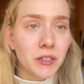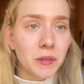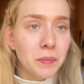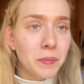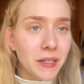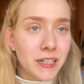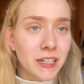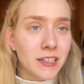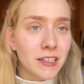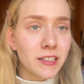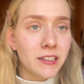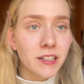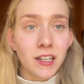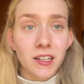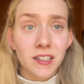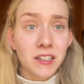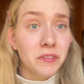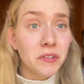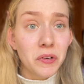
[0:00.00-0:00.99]
immediately
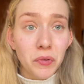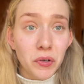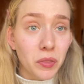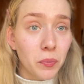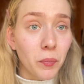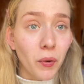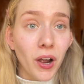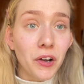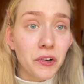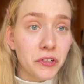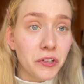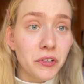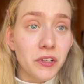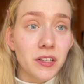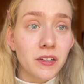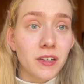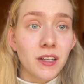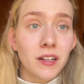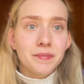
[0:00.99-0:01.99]
tell. Even with brown, you
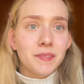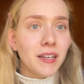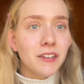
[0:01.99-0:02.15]
can tell.